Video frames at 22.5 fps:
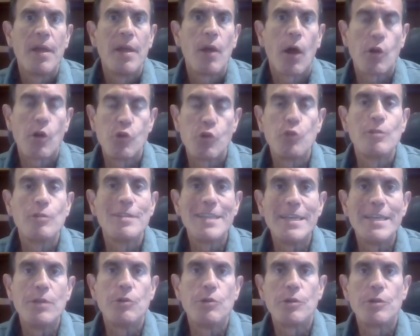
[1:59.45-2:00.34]
a good
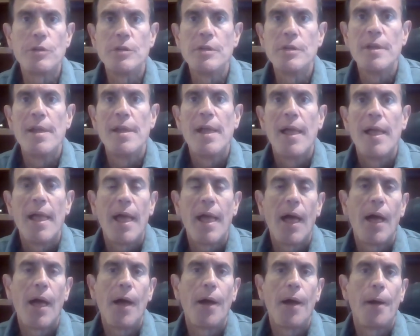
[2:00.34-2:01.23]
leader,
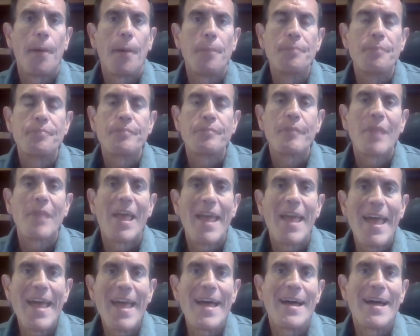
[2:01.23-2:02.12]
um,
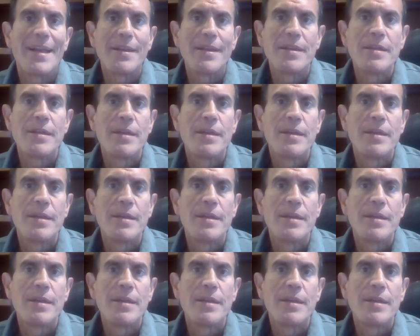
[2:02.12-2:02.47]
and